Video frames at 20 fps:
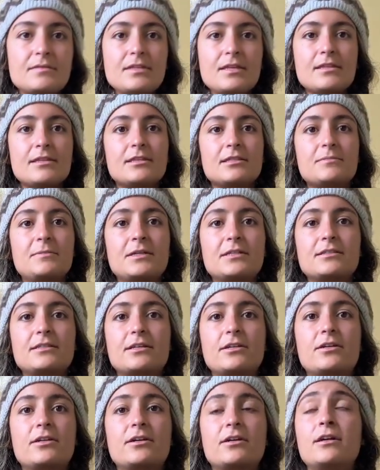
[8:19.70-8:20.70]
The Space
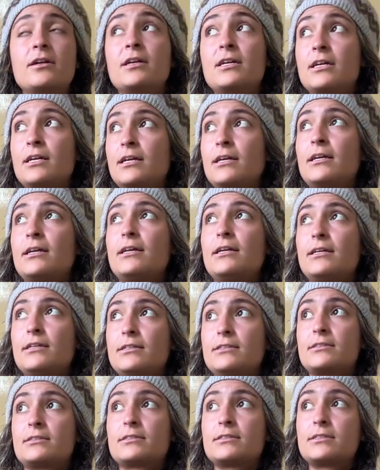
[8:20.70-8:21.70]
Lighter
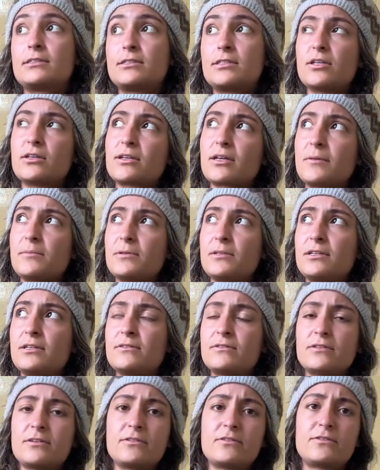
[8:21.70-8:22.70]
is silk, I
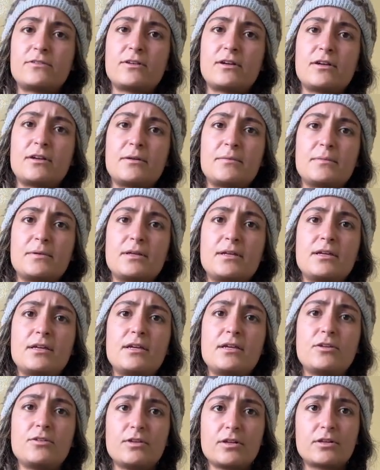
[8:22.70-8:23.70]
believe, from
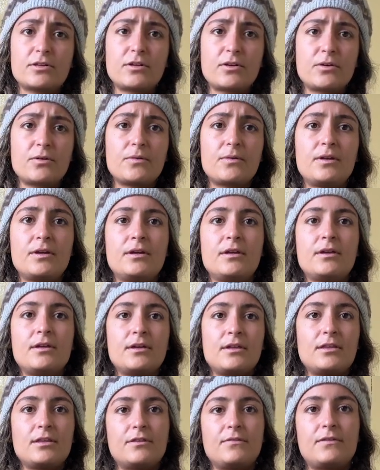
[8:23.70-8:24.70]
Uniqlo,
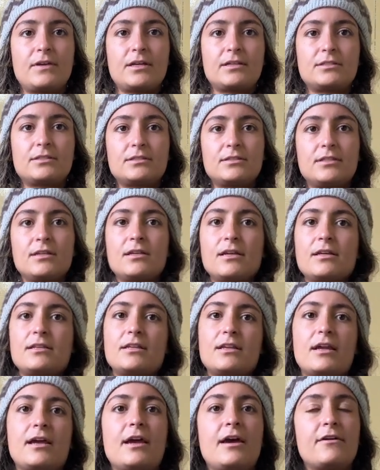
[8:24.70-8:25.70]
the vest. And then
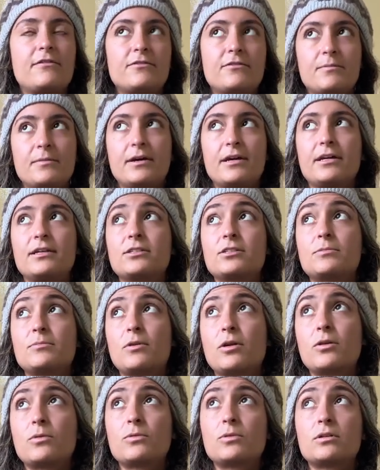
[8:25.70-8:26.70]
I have my
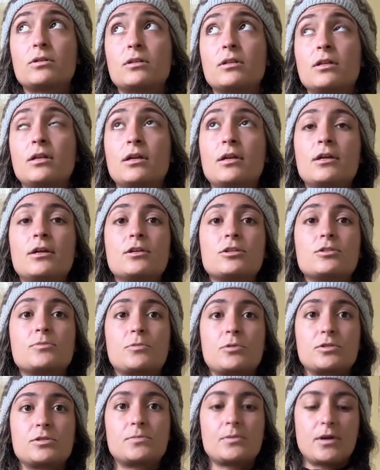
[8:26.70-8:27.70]
Smart Wool
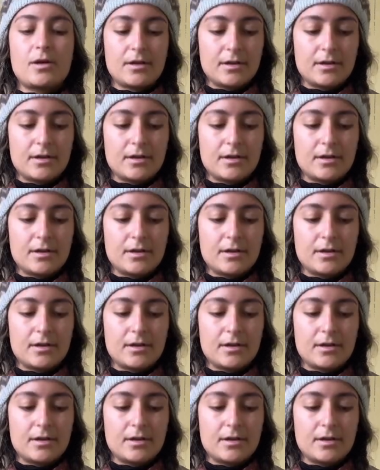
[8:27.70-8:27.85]
sports bra.